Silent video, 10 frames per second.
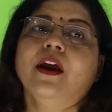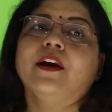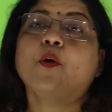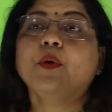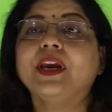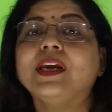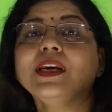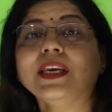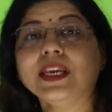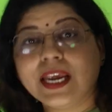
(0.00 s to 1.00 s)
Now
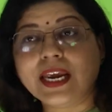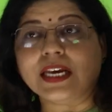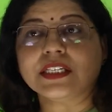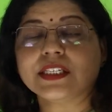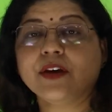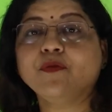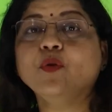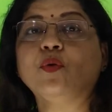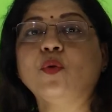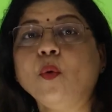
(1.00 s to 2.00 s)
in case if
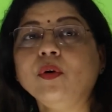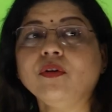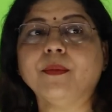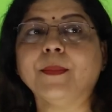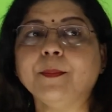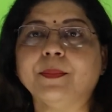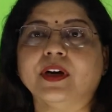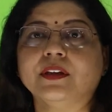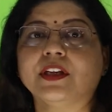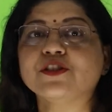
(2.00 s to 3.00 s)
you don't
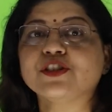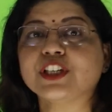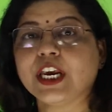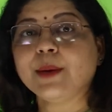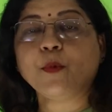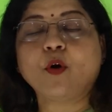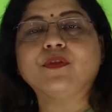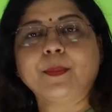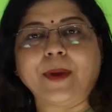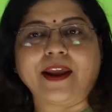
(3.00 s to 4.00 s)
remember the shape of
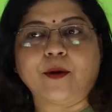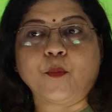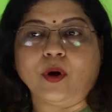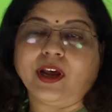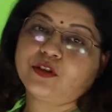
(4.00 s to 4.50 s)
the parabola,